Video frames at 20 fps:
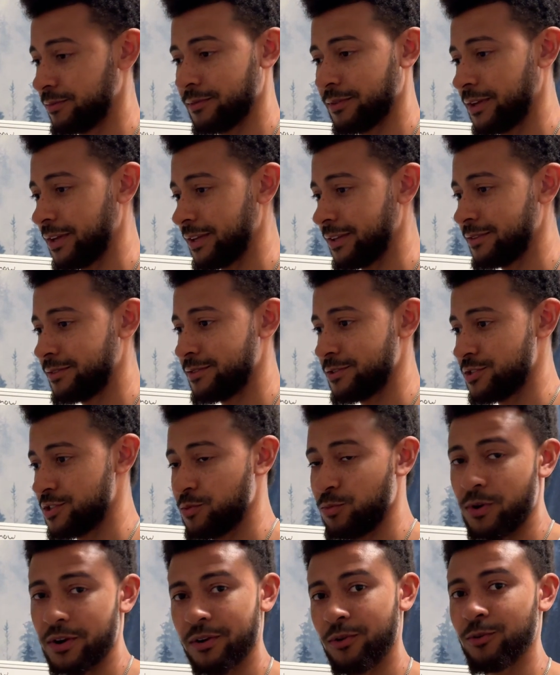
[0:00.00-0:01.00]
Like, does she
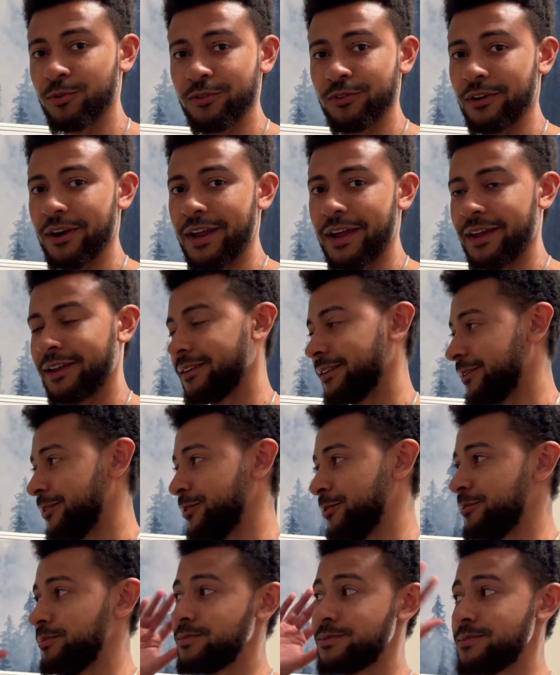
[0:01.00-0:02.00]
want to hold your hand? Are
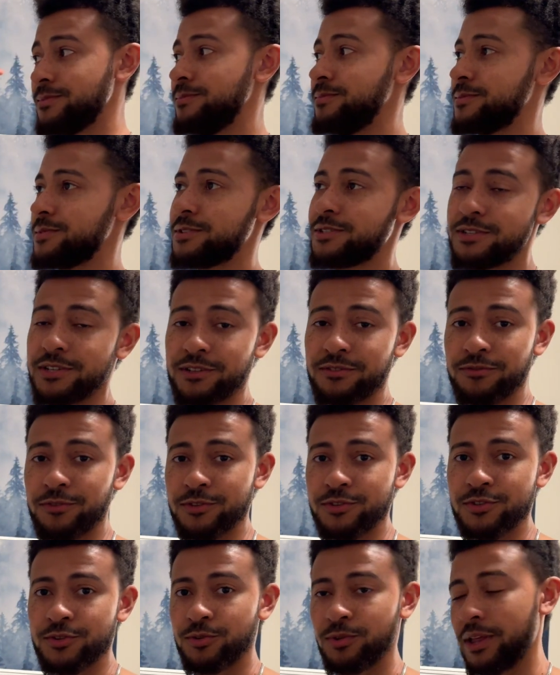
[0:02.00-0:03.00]
you
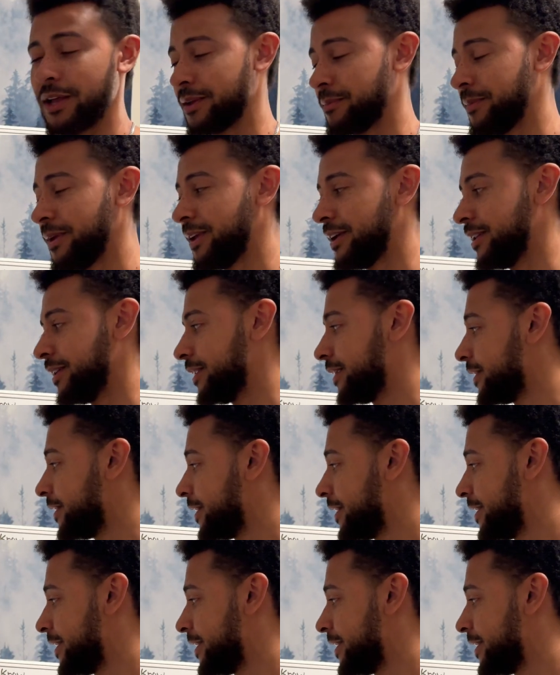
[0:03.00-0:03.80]
6'2" like me and